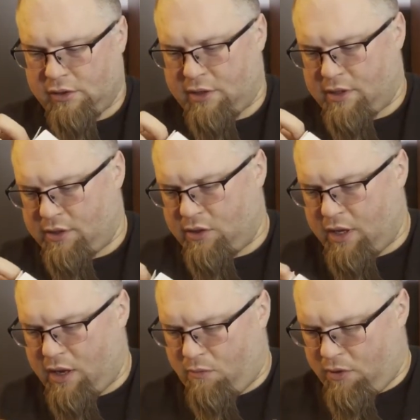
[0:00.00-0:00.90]
because you
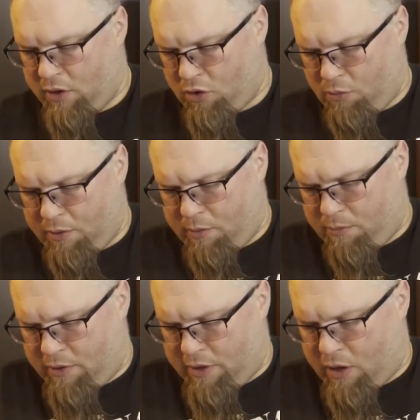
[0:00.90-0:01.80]
can't really open them
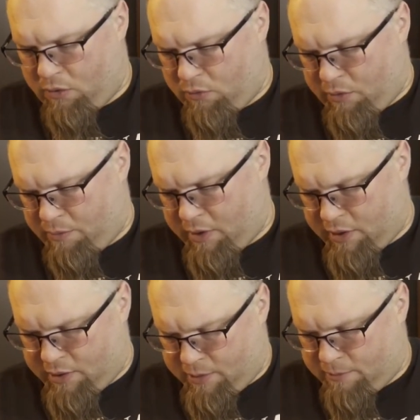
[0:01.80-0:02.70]
without ripping
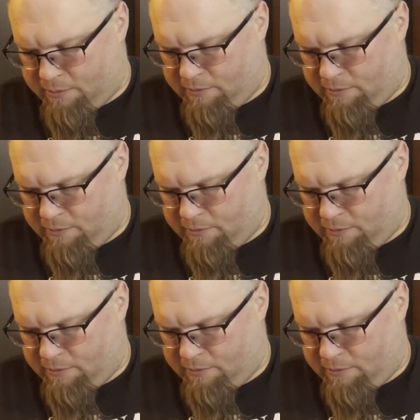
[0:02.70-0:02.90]
it.